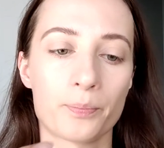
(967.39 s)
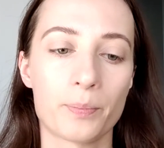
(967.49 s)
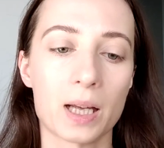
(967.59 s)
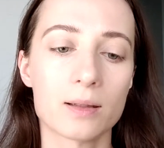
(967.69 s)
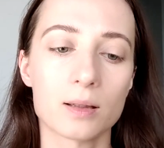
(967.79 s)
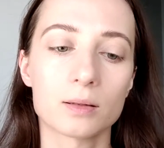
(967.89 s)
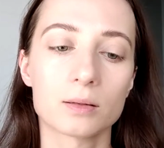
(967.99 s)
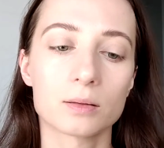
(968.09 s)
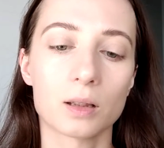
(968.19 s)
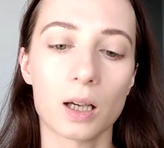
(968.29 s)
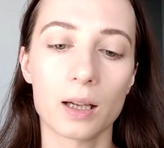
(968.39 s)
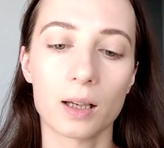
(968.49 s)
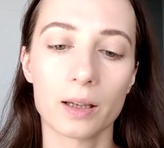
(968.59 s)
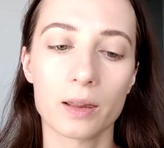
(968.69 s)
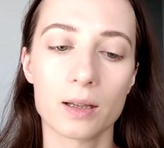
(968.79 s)
pencil. I
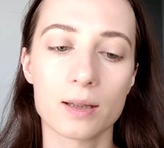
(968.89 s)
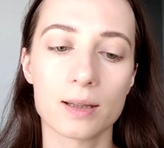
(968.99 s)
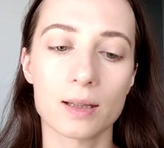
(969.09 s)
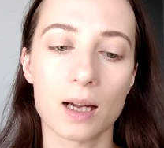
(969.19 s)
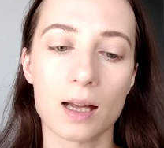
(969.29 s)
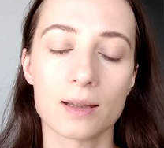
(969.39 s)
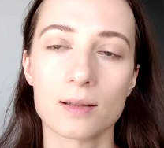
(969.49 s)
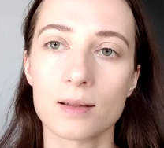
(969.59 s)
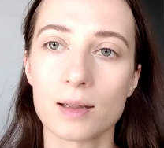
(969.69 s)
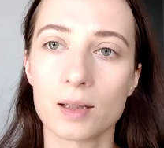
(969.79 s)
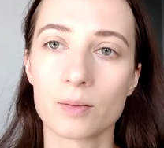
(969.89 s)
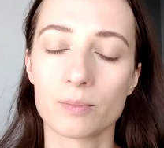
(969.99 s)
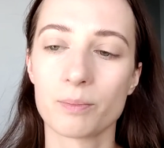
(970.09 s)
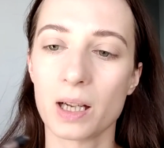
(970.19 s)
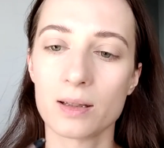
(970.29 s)
like this Essence
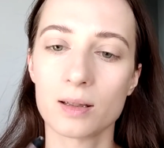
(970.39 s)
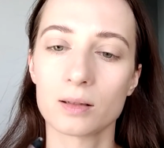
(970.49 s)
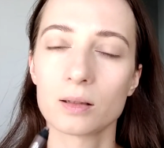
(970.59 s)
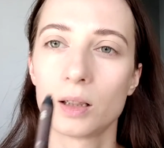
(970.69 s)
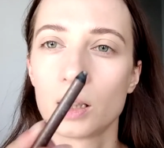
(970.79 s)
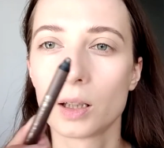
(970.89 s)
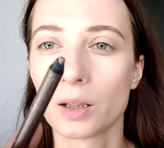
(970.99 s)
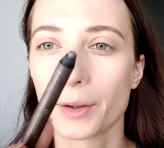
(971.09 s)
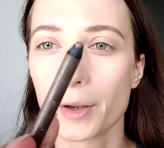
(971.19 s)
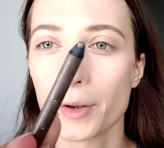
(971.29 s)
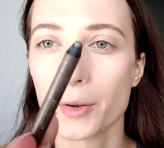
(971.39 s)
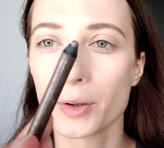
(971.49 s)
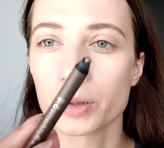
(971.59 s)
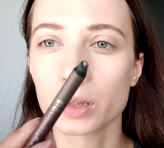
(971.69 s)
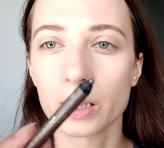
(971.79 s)
pencil,
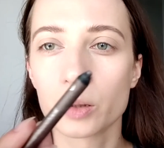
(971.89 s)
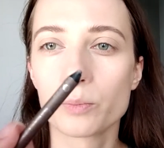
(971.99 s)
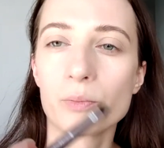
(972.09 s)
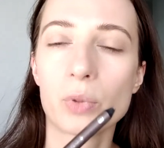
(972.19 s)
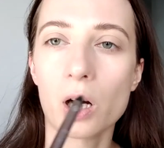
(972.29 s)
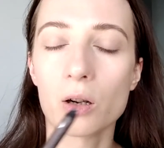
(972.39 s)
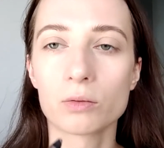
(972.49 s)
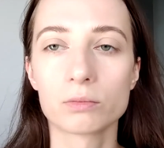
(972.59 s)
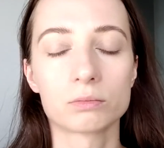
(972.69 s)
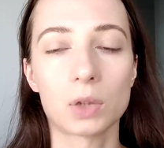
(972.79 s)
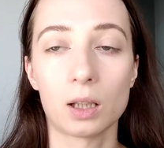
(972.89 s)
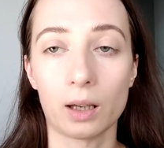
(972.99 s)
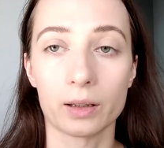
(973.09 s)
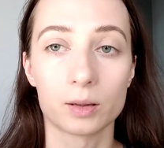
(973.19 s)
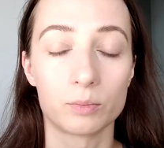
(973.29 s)
like in brown. I
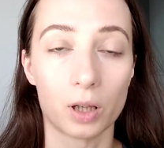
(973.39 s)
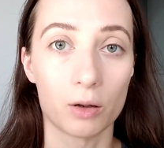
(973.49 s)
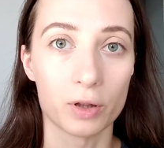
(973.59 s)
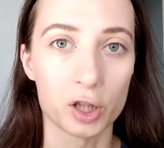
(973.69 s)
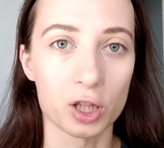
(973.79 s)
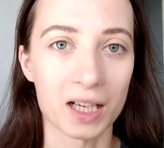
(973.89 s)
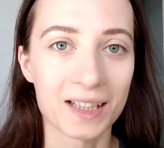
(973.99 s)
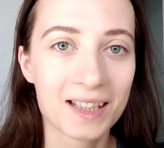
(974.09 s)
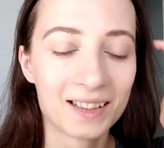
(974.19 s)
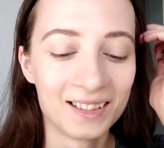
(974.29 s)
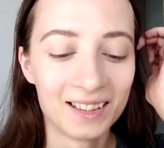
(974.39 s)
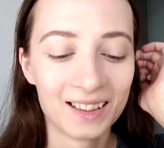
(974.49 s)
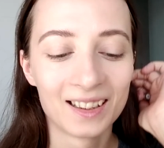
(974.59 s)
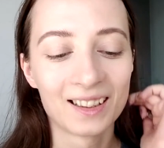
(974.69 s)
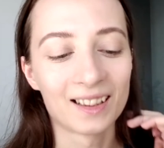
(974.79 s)
like brownish shades,
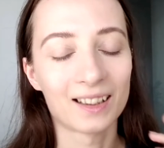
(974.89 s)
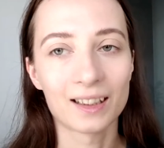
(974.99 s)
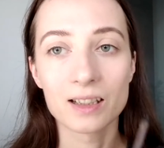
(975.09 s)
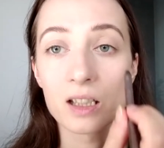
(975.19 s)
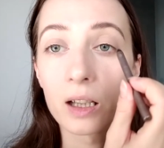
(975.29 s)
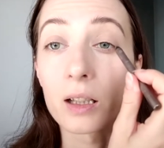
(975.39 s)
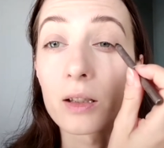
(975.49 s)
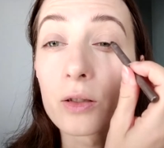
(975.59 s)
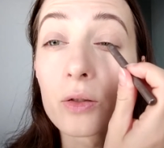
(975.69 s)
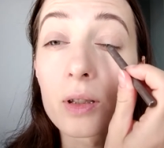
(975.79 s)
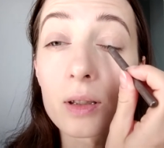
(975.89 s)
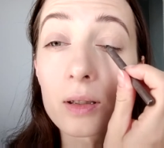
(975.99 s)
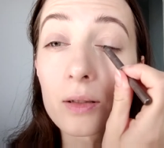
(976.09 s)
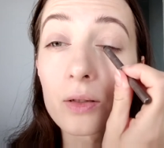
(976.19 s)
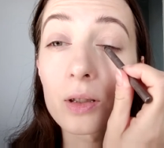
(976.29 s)
and I use it
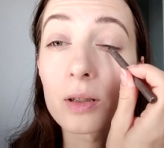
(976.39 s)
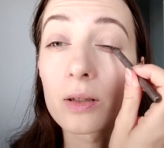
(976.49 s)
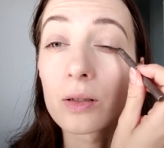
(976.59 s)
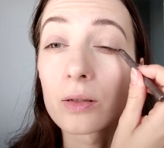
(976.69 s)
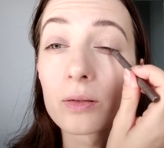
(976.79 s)
just